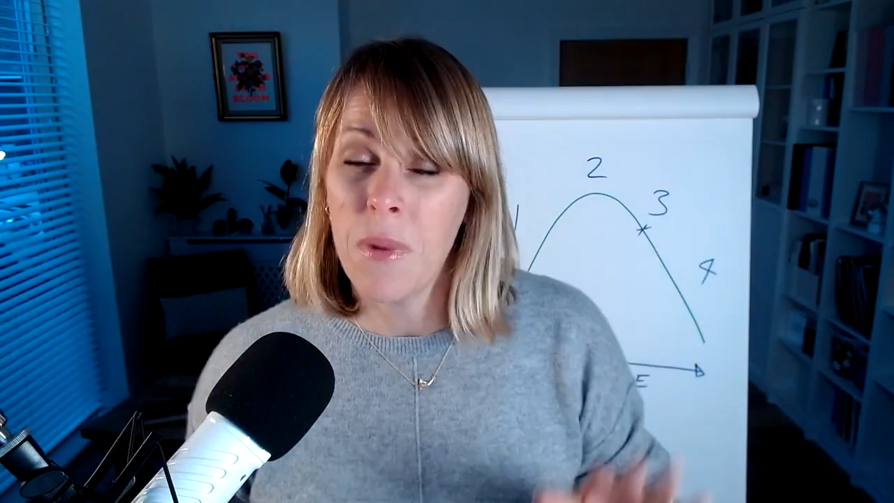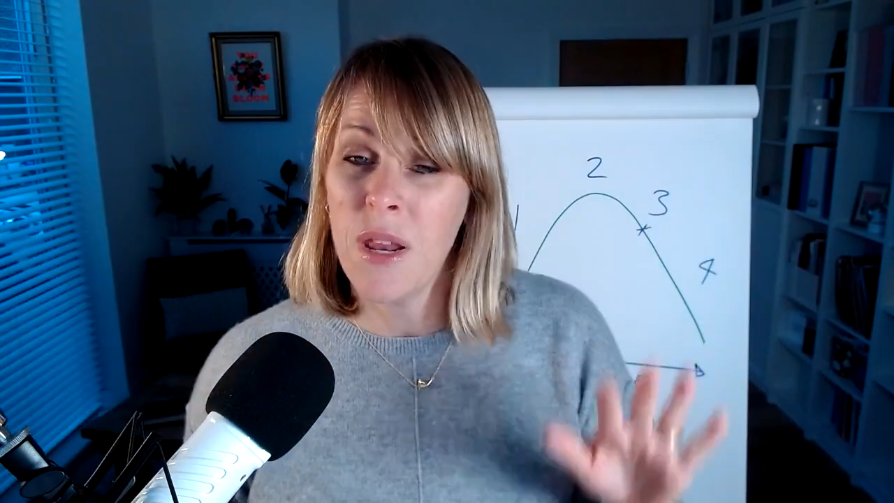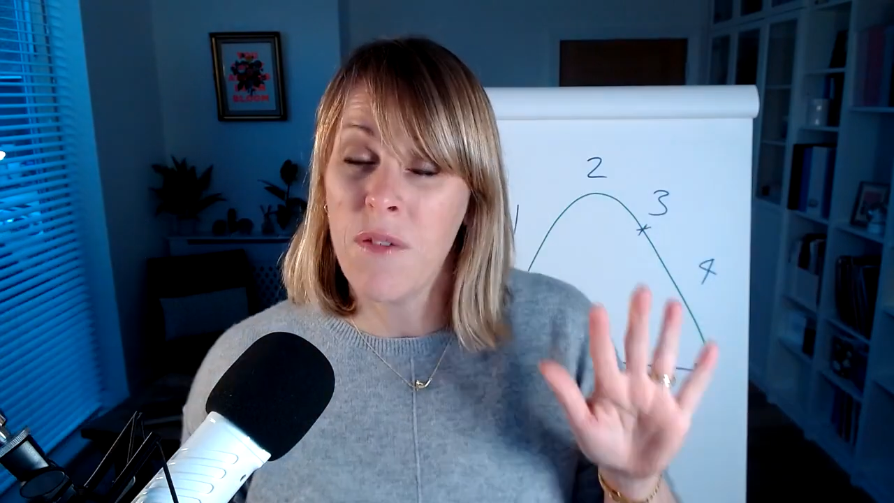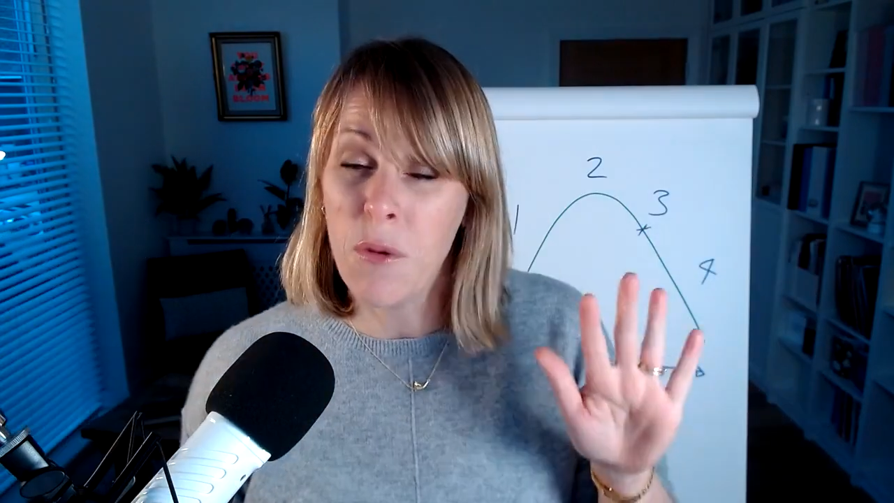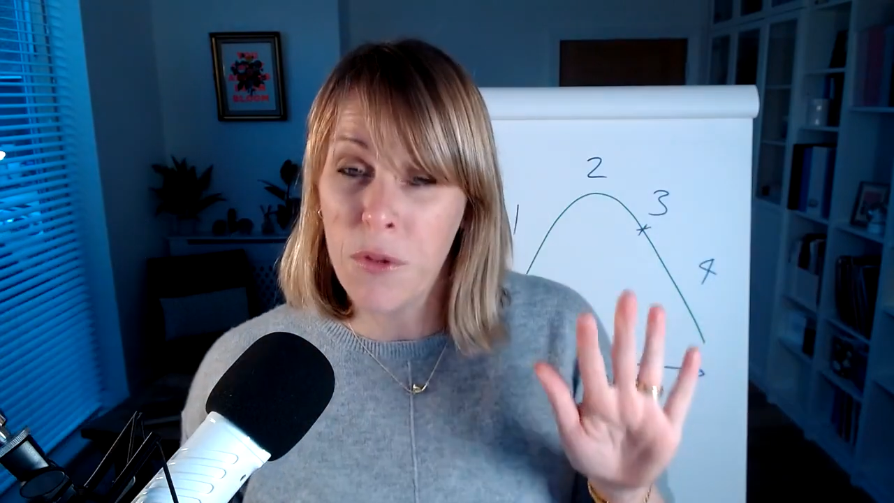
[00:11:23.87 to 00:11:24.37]
But
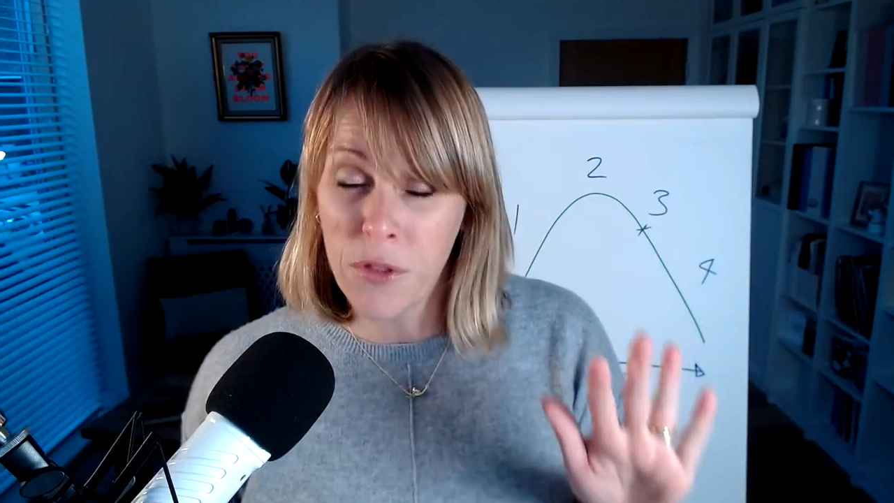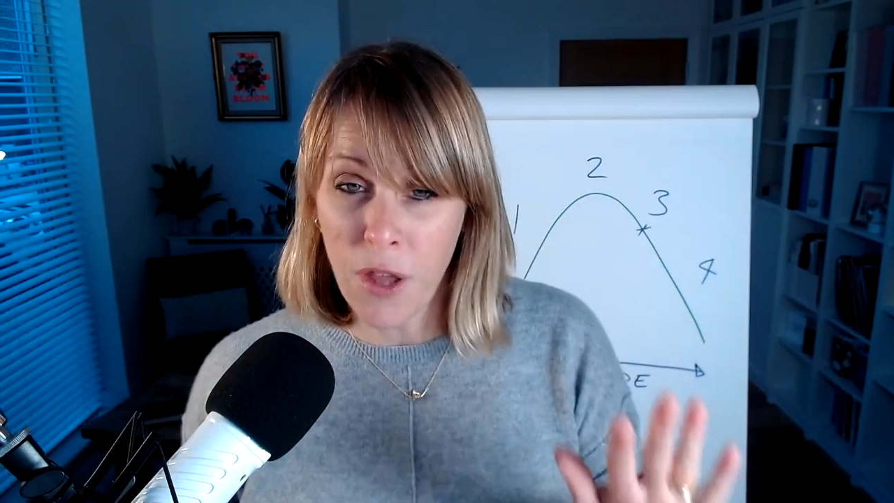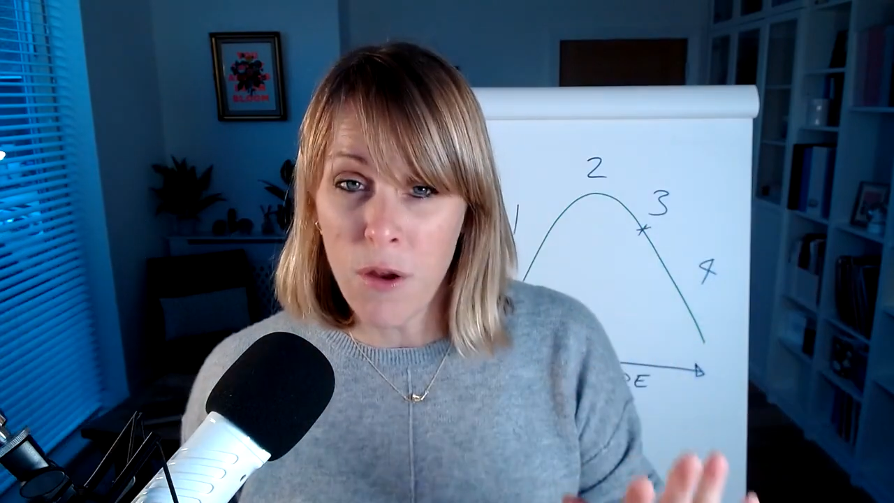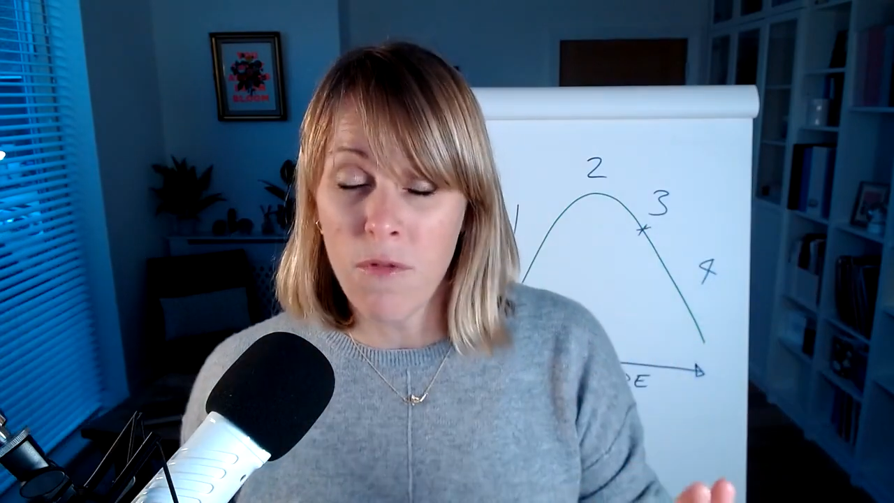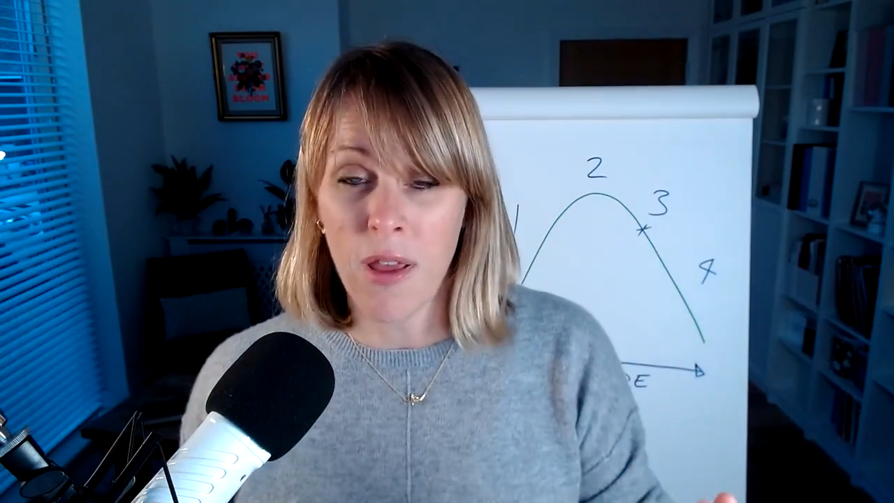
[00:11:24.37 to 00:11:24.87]
if you
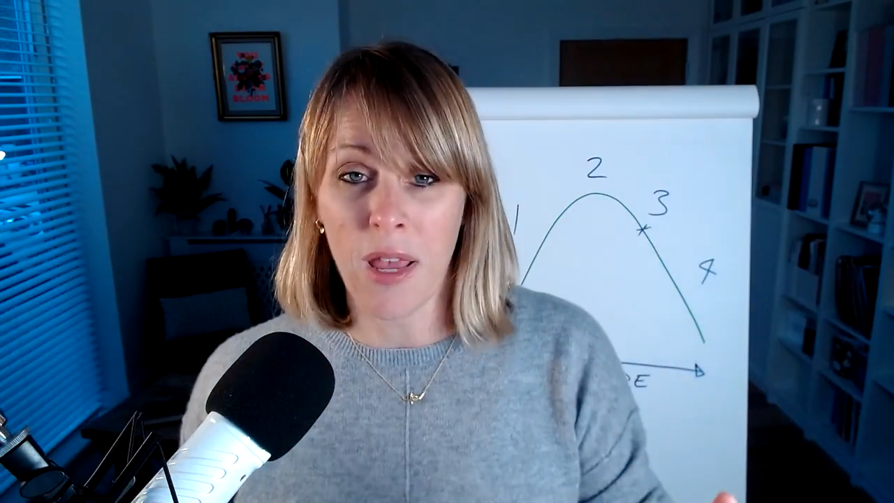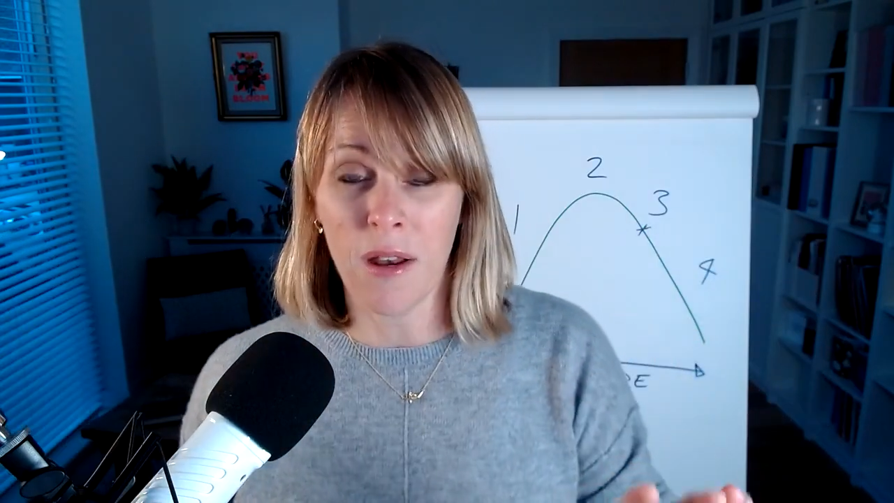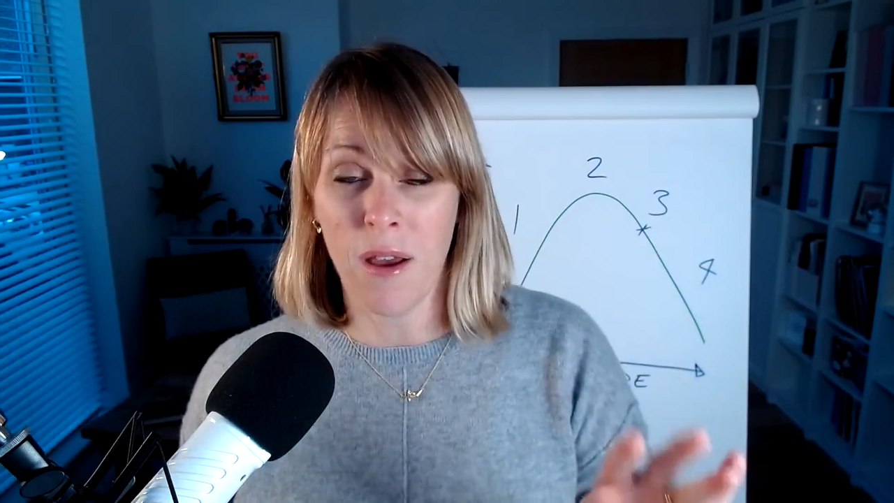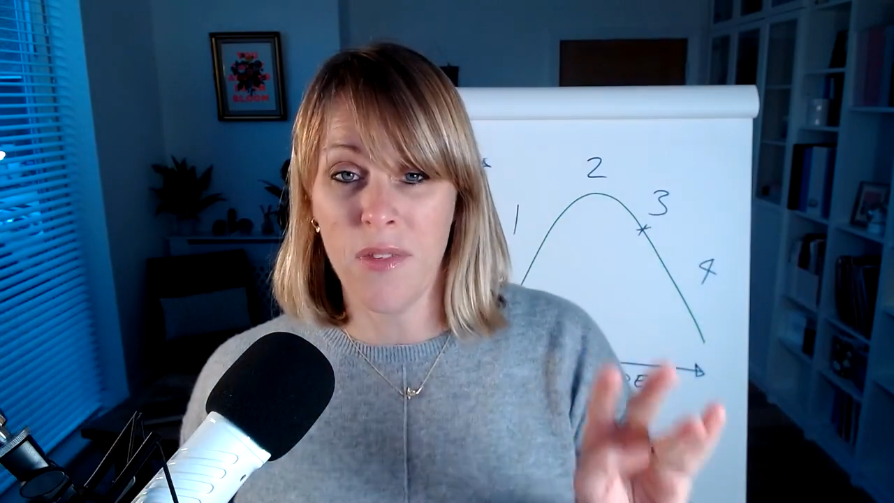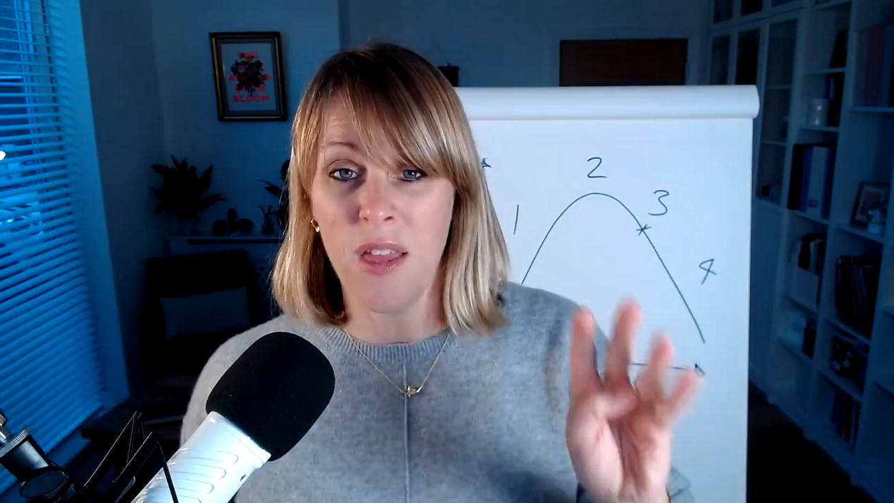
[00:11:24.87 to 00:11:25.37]
don't
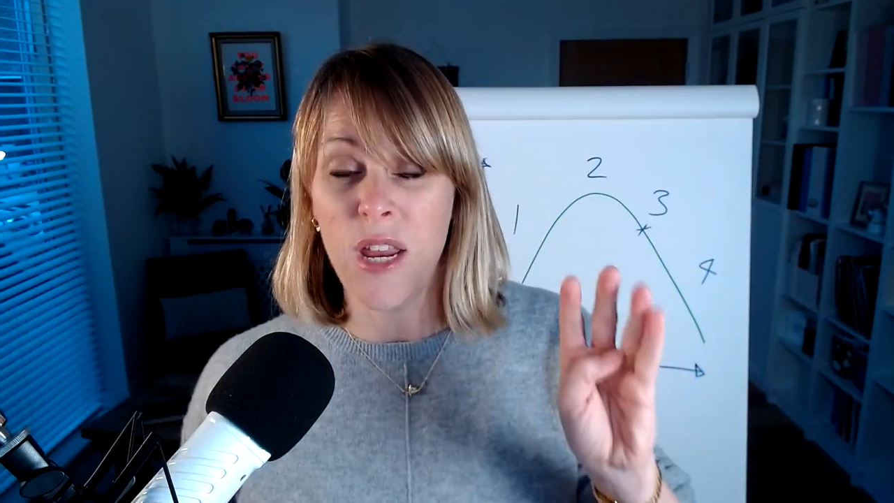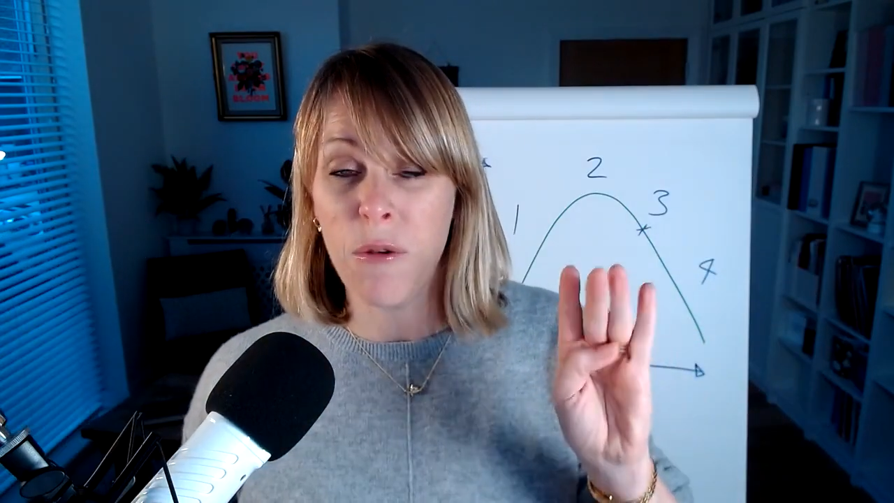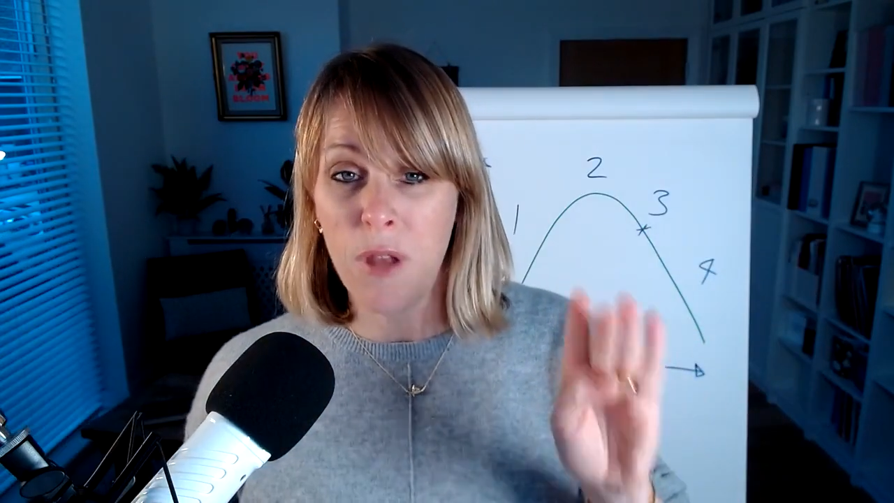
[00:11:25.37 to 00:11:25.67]
recognise it and you